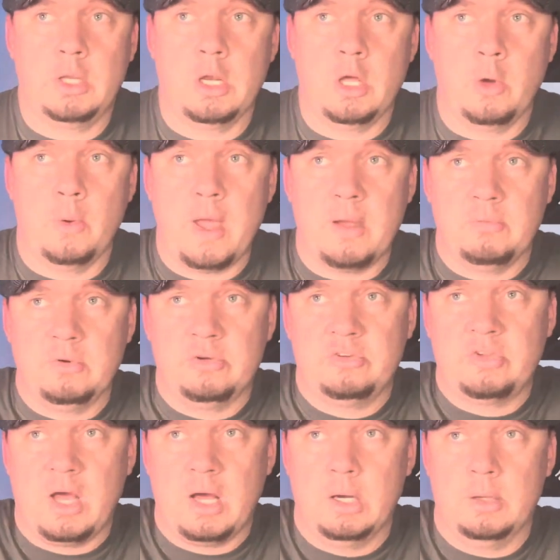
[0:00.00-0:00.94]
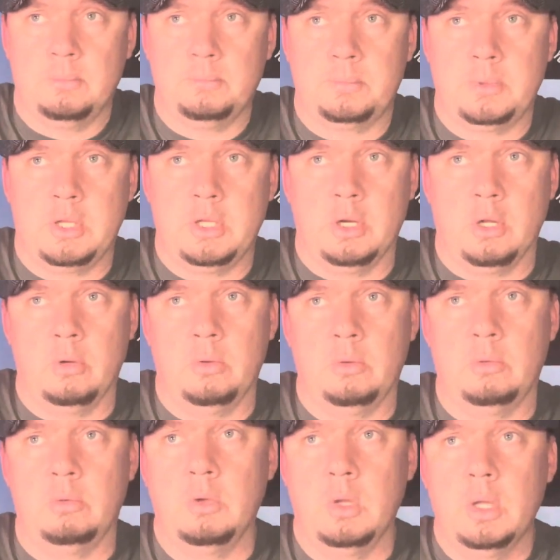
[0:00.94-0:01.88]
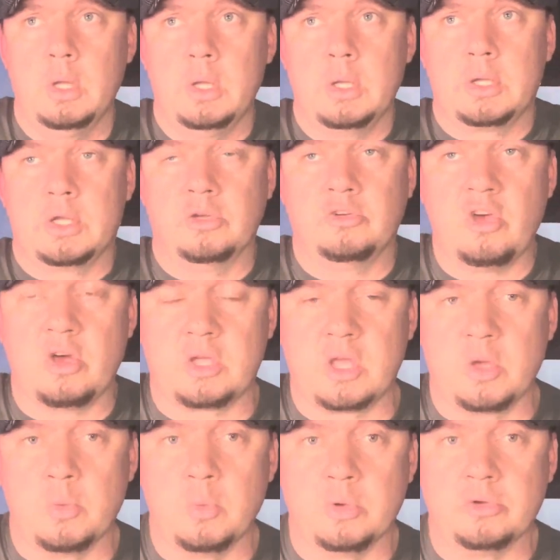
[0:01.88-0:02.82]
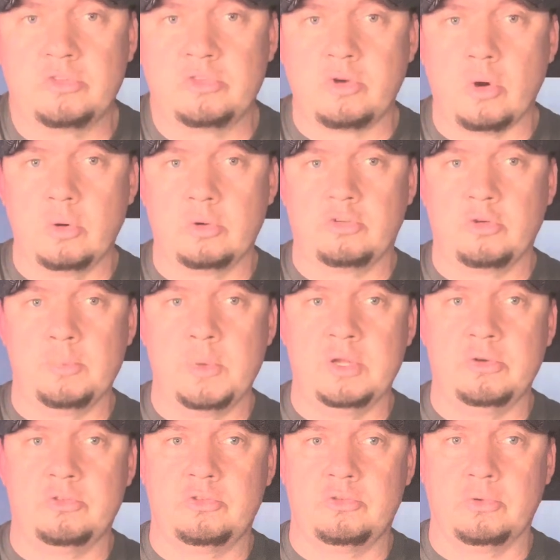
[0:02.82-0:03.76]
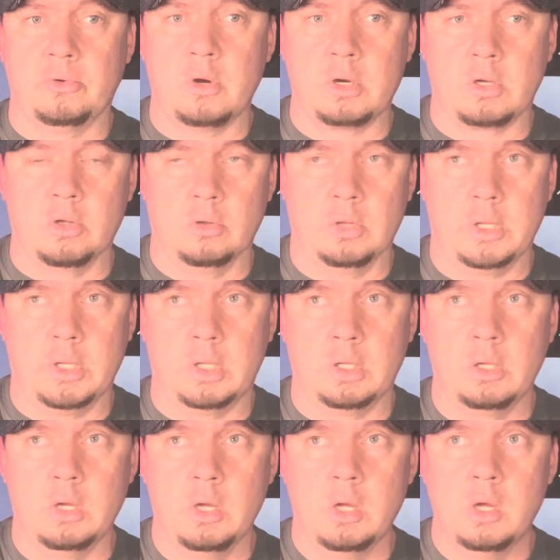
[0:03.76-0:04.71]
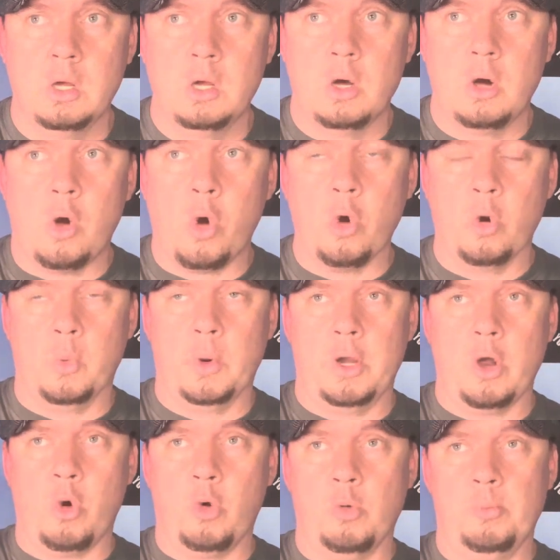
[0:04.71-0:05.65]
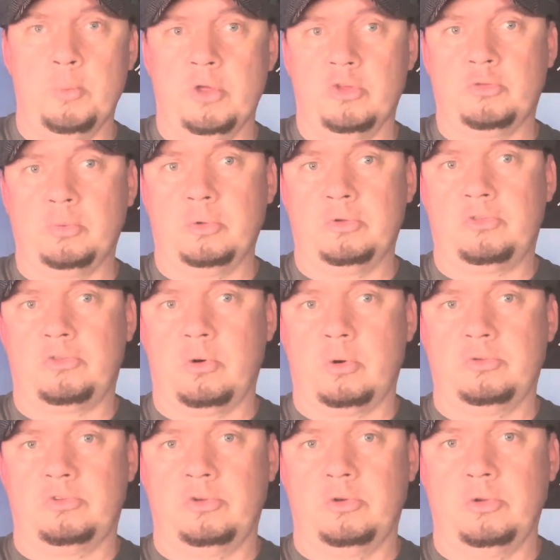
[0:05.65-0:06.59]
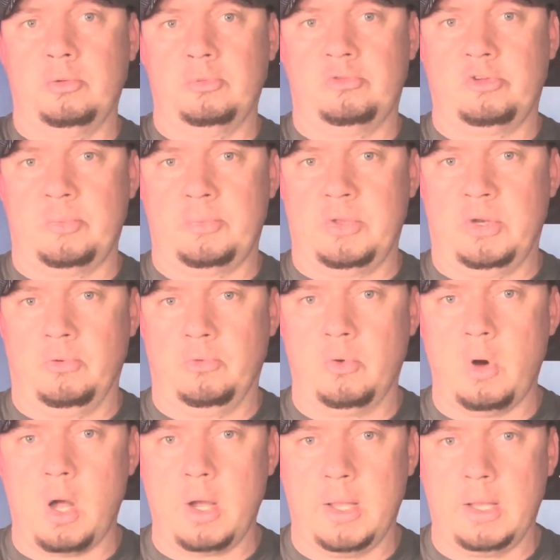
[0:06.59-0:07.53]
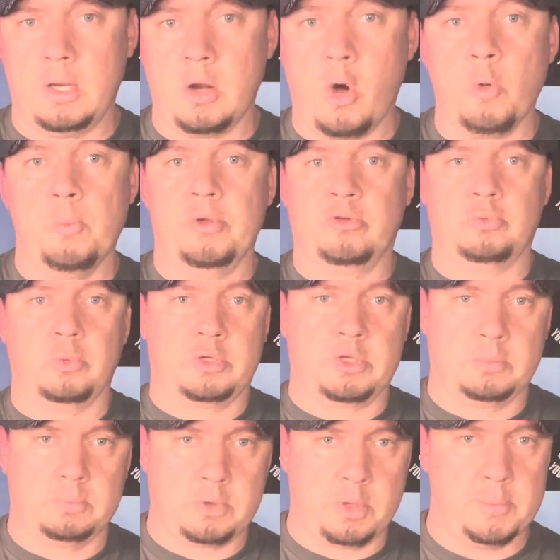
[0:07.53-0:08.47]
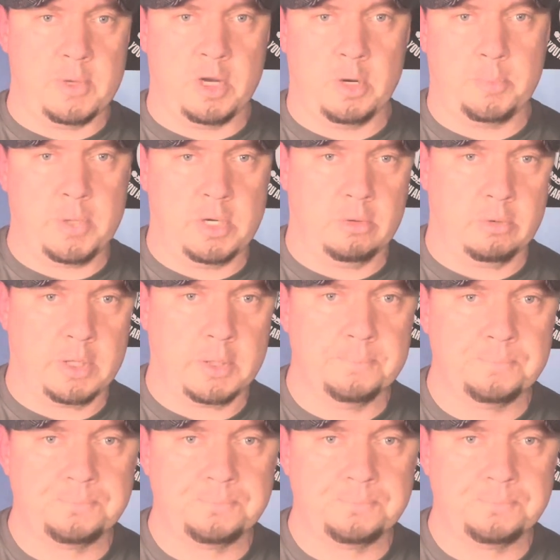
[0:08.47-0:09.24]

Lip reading: every time Kentucky would start to be struggling, or when Ole Miss would start to do something right, Ole Miss would commit a penalty.